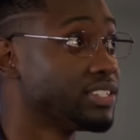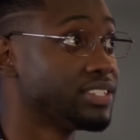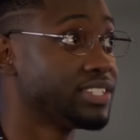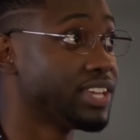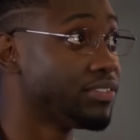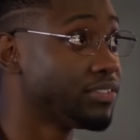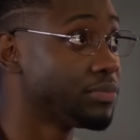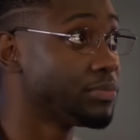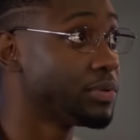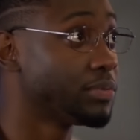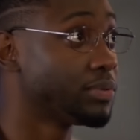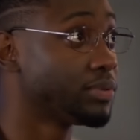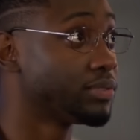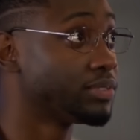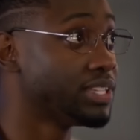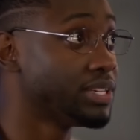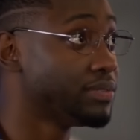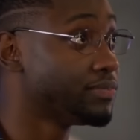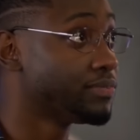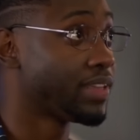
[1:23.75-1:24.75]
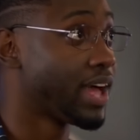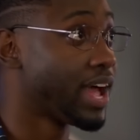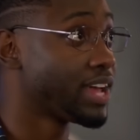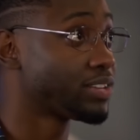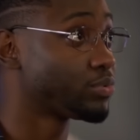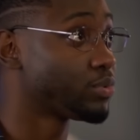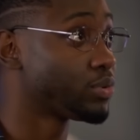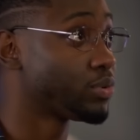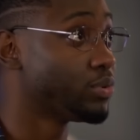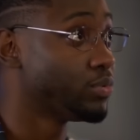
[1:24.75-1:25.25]
Isn't saving people Team
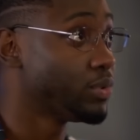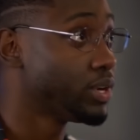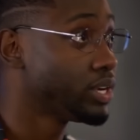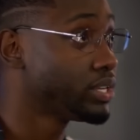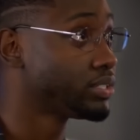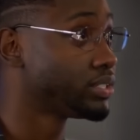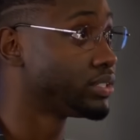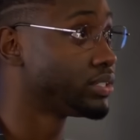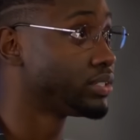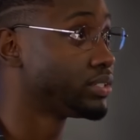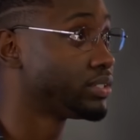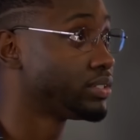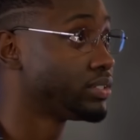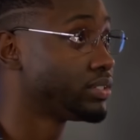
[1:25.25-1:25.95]
Flash one oh one?